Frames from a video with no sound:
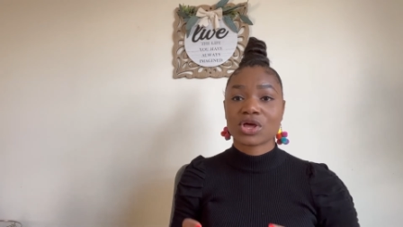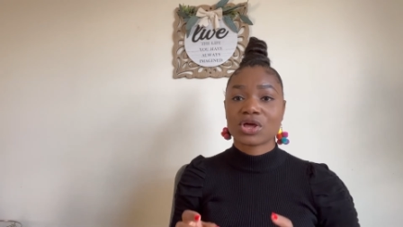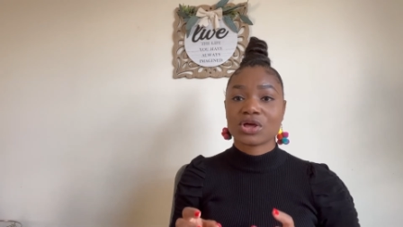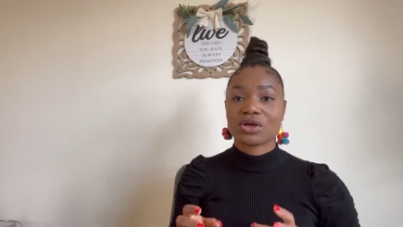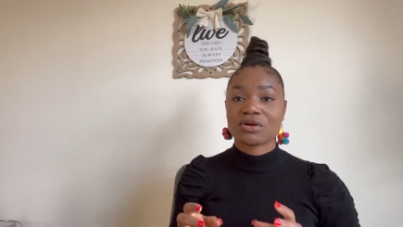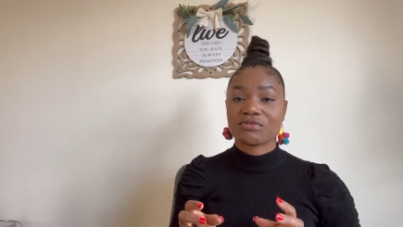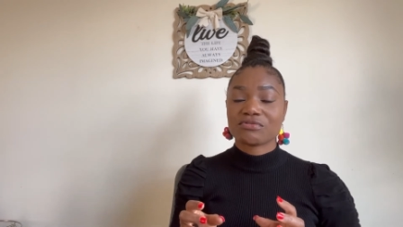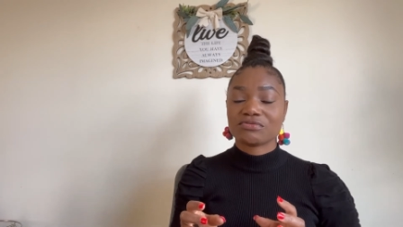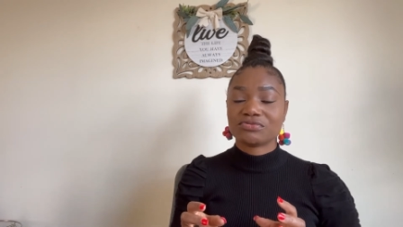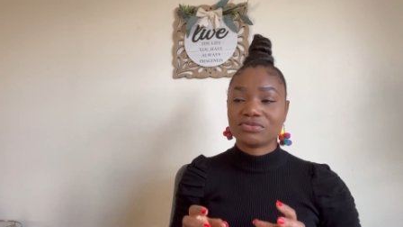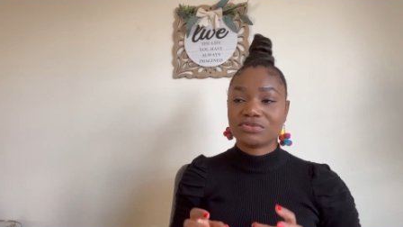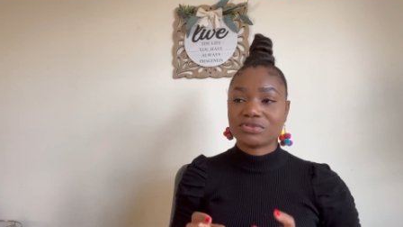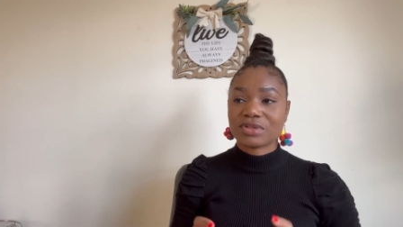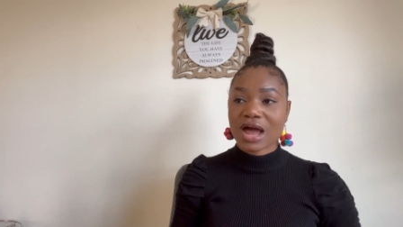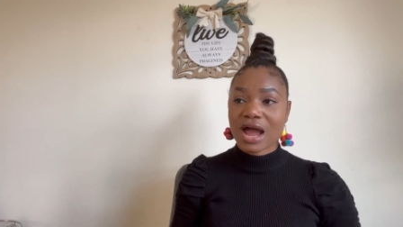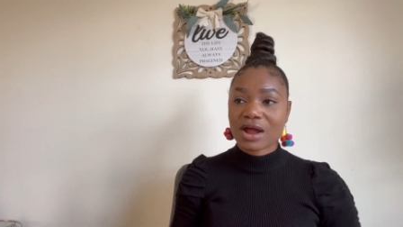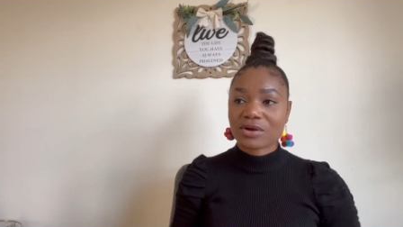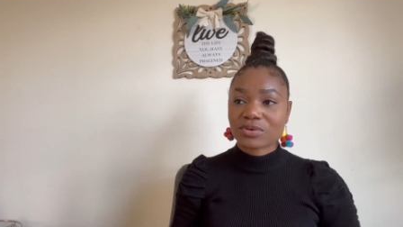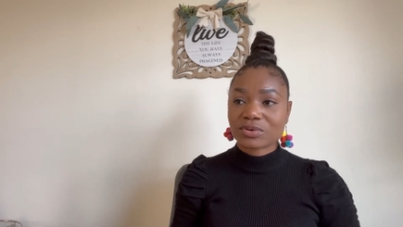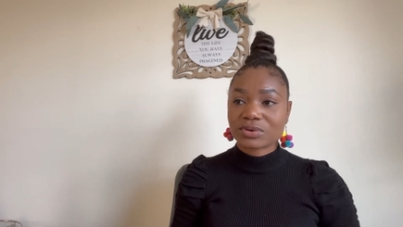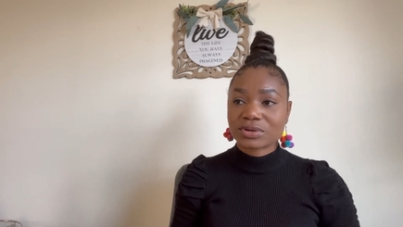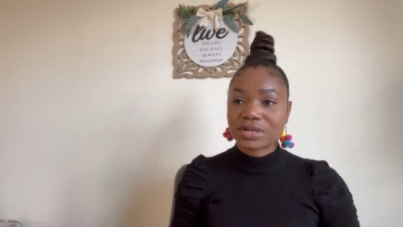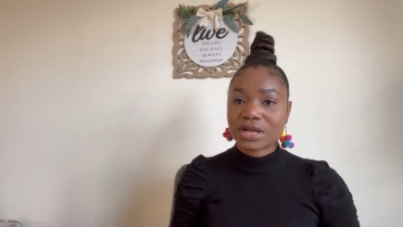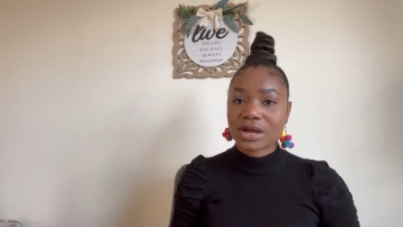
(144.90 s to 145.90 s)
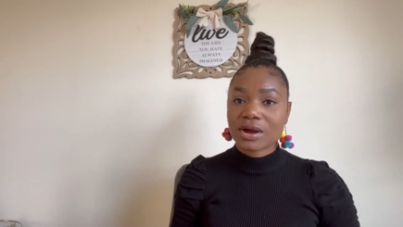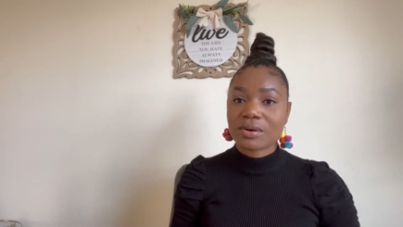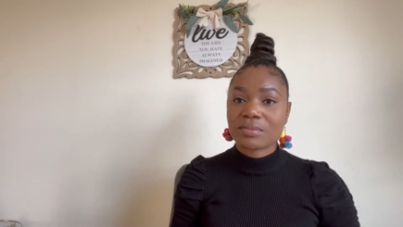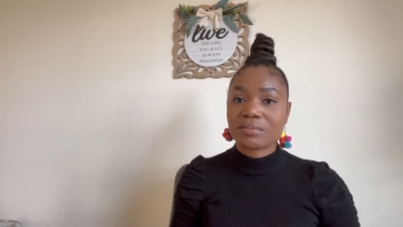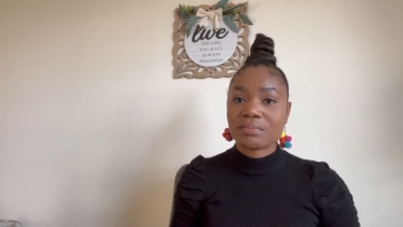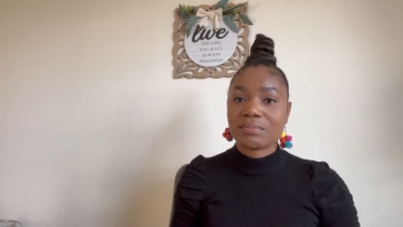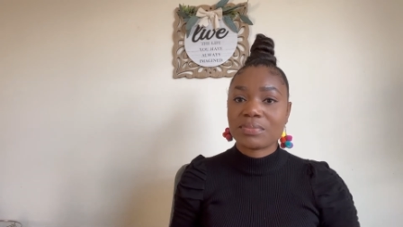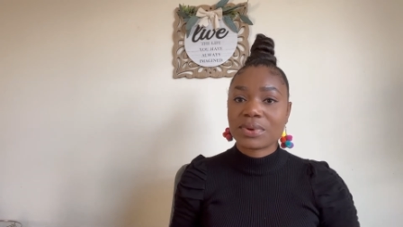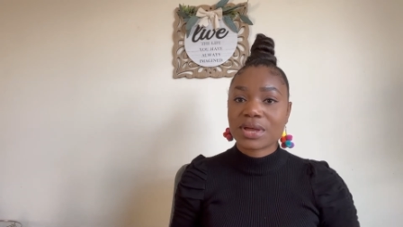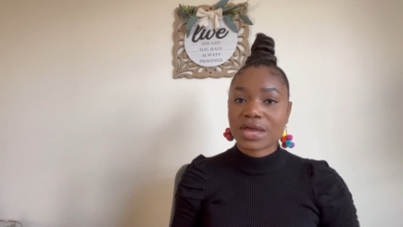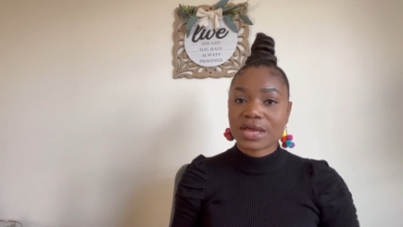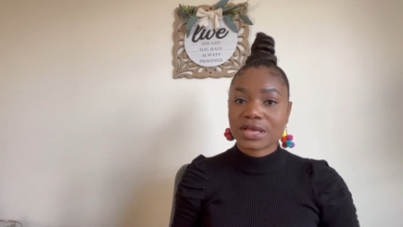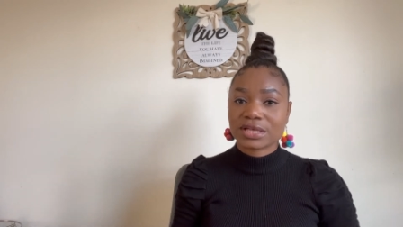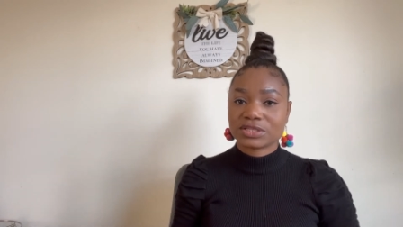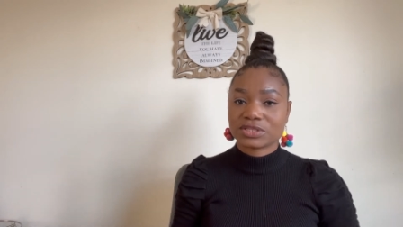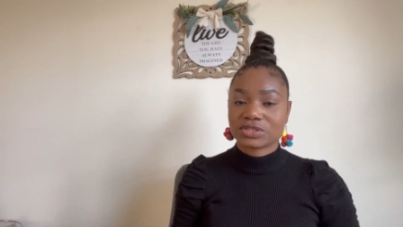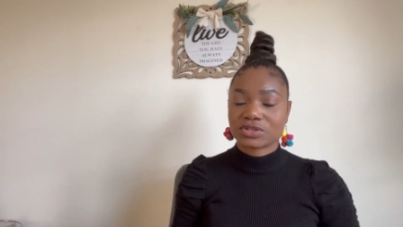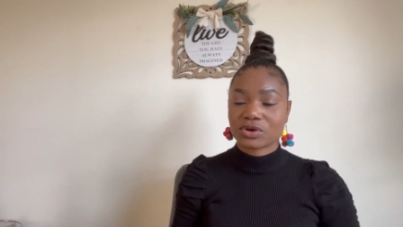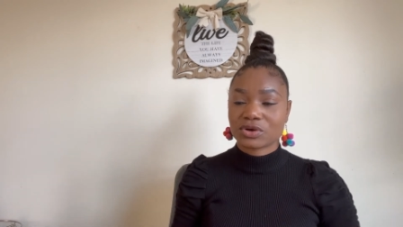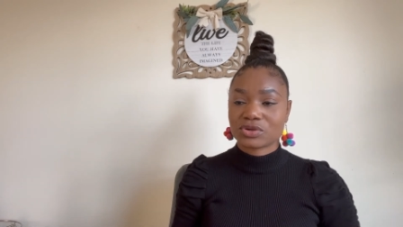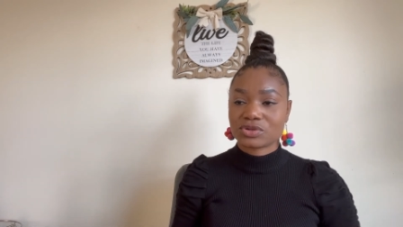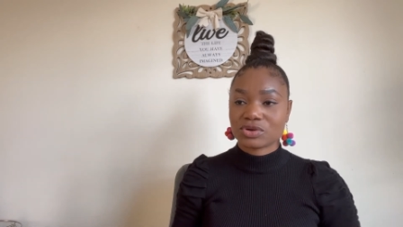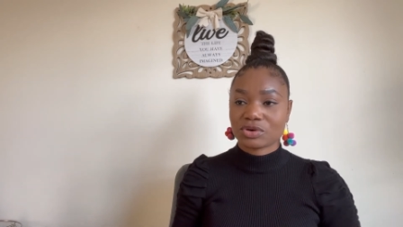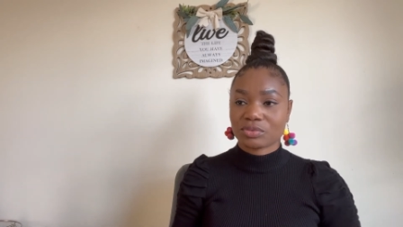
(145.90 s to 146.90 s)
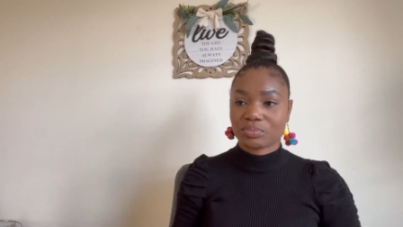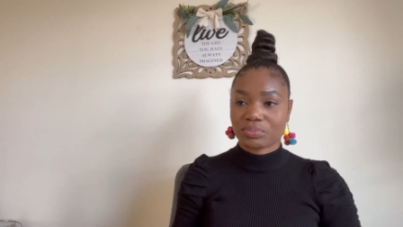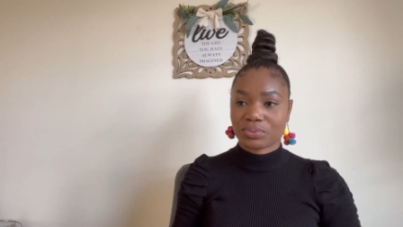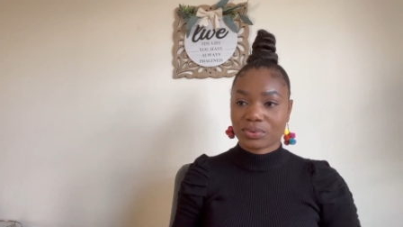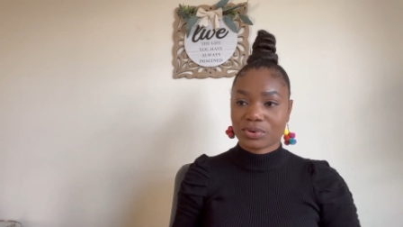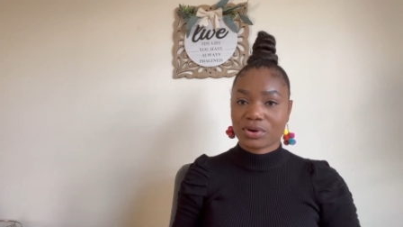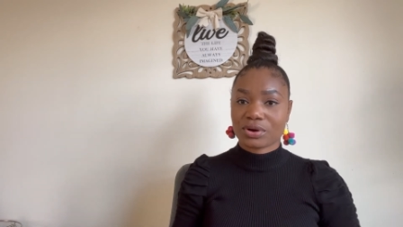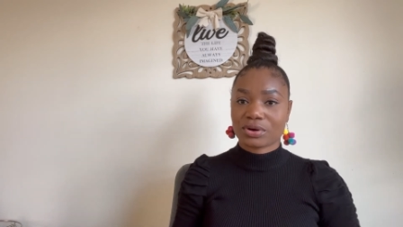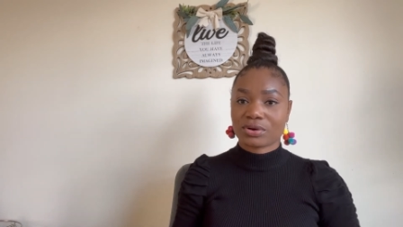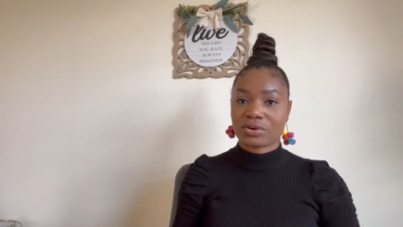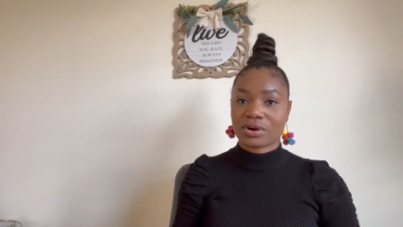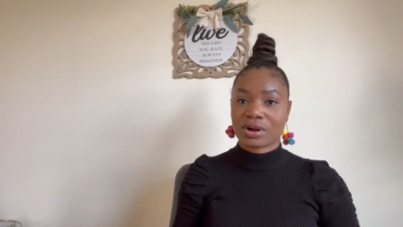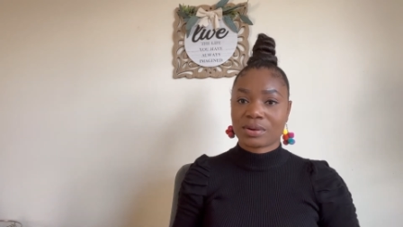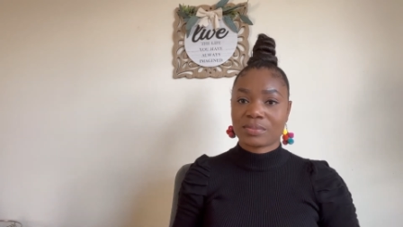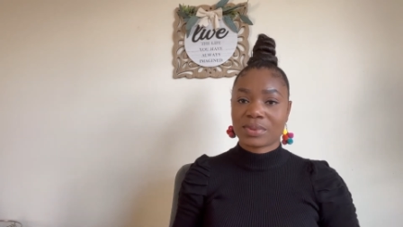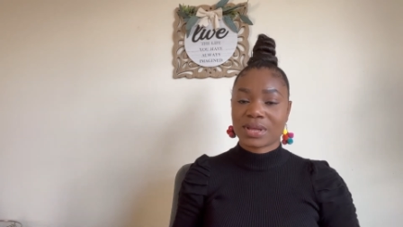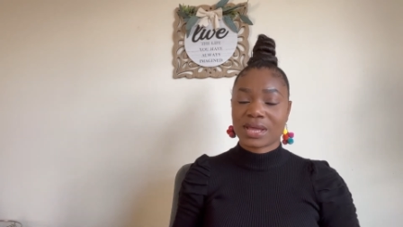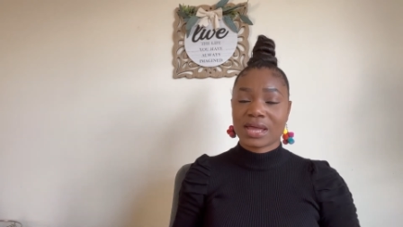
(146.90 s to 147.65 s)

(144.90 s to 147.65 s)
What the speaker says: narrow down based on your program.